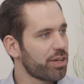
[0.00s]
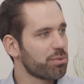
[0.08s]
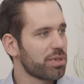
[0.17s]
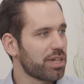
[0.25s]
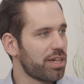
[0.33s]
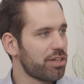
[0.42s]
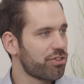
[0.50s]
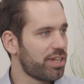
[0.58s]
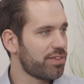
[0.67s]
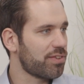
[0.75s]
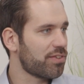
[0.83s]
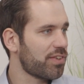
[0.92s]
agriculture
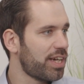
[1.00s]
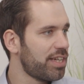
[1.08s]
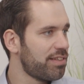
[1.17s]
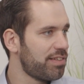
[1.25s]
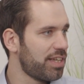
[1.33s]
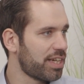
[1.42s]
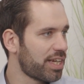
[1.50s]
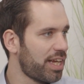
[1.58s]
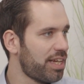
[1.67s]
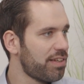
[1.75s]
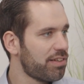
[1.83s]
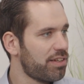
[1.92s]
and society
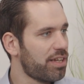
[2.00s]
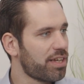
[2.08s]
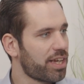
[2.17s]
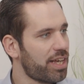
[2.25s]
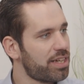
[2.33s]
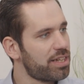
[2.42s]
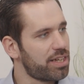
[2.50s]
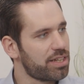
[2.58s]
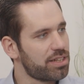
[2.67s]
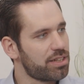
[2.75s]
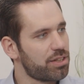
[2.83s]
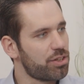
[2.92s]
engage again
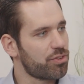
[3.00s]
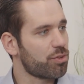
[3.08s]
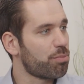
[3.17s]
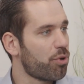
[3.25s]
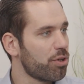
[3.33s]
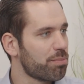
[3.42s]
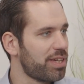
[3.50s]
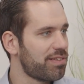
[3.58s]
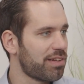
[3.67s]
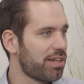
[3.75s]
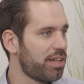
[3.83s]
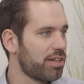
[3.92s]
and support
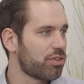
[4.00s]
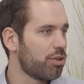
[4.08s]
basically in